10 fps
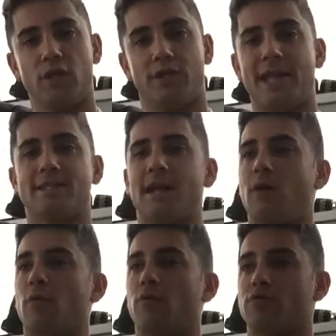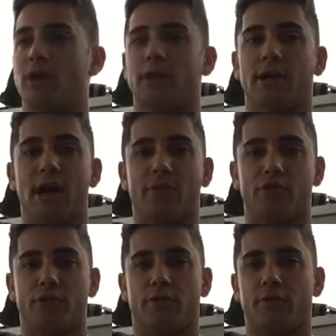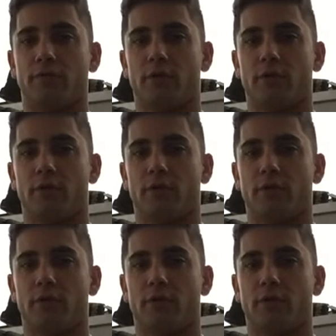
that's not what we're trying to accomplish here.